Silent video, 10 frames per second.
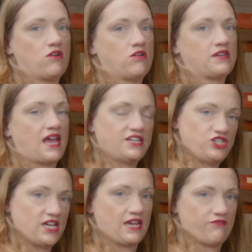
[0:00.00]
on and
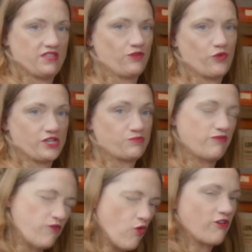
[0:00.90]
check everything works
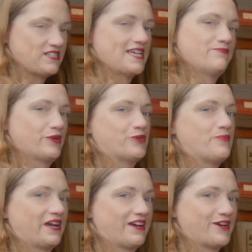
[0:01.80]
before I tape it all
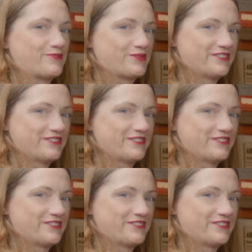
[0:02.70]
back up.